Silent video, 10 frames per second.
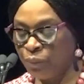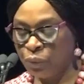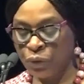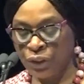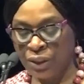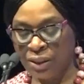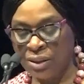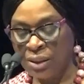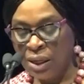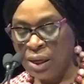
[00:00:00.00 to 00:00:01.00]

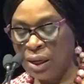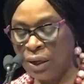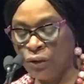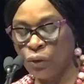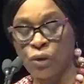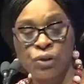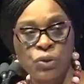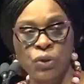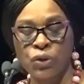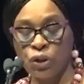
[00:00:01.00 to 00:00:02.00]
projects and
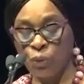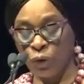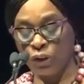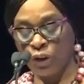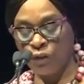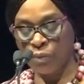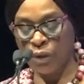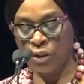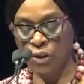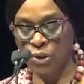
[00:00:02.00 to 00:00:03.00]
also support
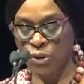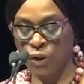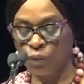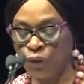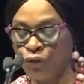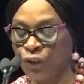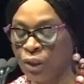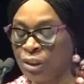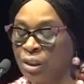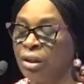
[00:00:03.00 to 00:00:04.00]
governments to improve
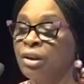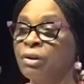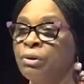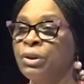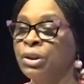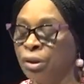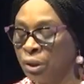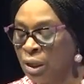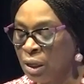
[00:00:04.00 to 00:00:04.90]
financial inclusion